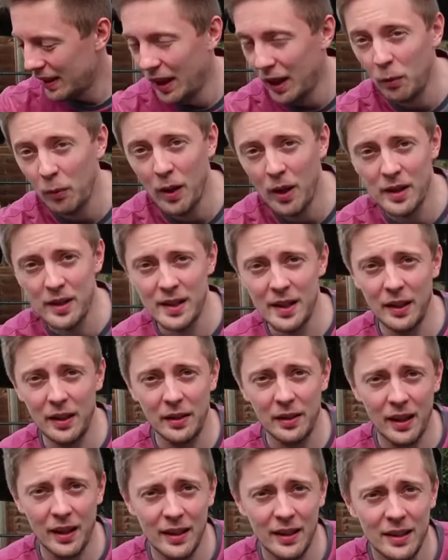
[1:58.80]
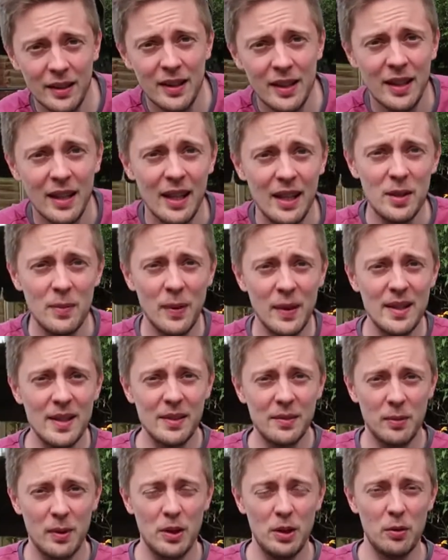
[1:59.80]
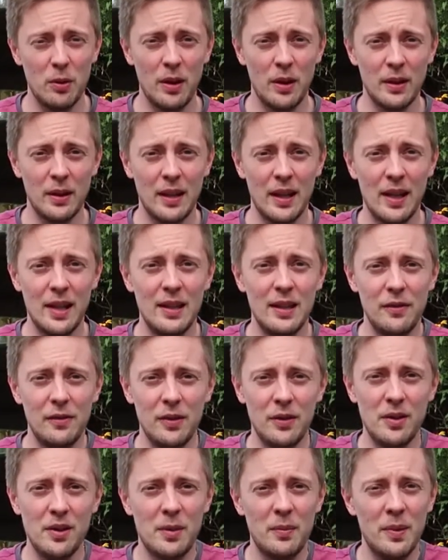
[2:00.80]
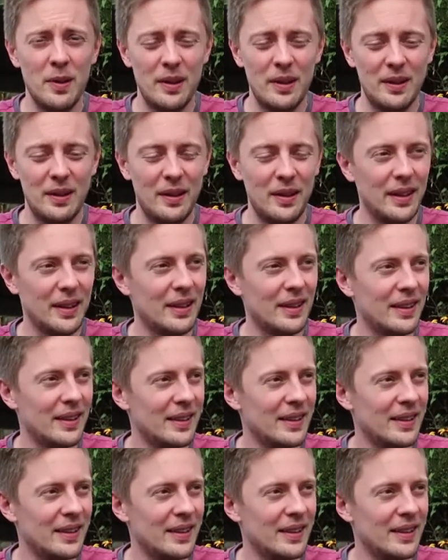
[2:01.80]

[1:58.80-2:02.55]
it worked out okay. It depends where you are again. If you're somewhere like